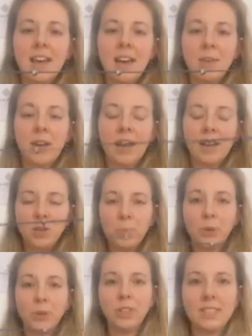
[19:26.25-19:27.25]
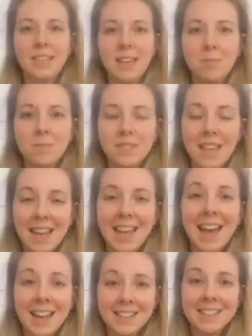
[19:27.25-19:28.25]
and you pull the seams, they
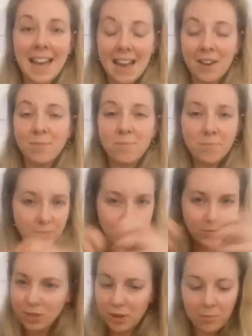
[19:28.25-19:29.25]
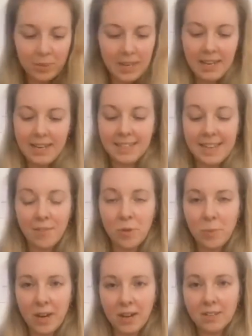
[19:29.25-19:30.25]
can just completely tear
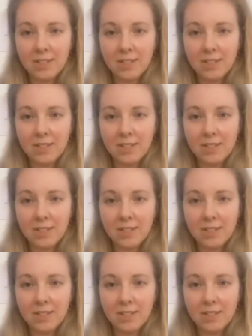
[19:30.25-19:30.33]
apart.